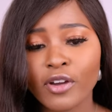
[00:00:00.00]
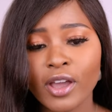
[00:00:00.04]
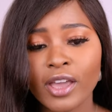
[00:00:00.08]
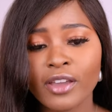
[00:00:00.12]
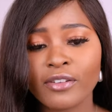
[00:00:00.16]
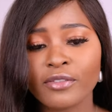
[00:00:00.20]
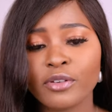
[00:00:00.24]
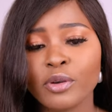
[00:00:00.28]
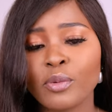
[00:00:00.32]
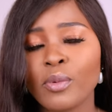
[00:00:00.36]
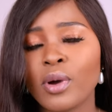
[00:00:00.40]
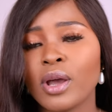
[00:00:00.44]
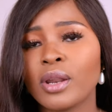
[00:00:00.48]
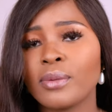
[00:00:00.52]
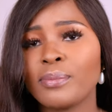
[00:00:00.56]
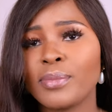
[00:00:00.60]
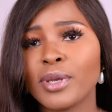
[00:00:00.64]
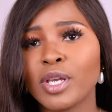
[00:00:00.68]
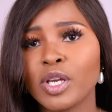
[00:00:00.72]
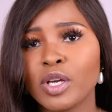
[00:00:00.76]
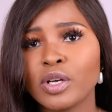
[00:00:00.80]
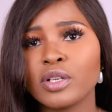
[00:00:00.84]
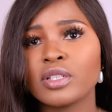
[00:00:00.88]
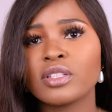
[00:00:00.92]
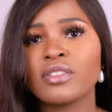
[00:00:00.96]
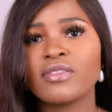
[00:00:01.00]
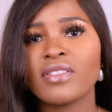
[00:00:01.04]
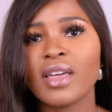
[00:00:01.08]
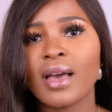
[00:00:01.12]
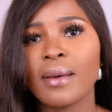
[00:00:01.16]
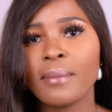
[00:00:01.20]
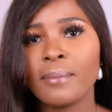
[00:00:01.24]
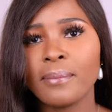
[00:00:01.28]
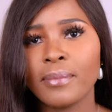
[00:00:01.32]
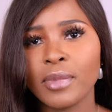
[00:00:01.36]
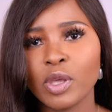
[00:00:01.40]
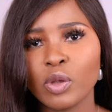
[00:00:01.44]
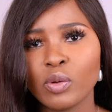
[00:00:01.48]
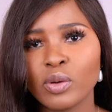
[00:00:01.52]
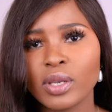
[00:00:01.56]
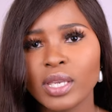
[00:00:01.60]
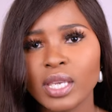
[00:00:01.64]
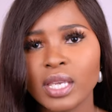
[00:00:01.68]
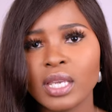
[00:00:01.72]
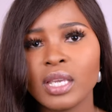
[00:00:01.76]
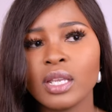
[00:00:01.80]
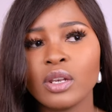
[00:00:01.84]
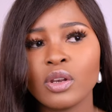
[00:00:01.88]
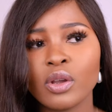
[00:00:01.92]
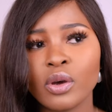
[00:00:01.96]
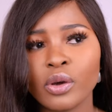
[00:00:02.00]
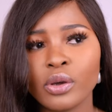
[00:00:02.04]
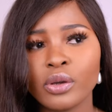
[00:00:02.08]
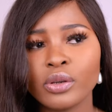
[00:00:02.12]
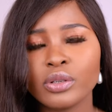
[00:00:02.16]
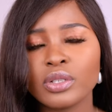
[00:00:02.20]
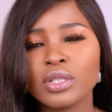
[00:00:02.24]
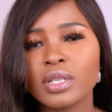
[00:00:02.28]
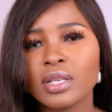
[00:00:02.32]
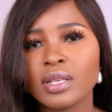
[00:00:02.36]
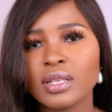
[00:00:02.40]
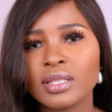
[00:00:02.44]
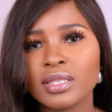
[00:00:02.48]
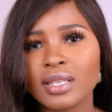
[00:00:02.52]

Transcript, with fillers: for everyone because of that milky note.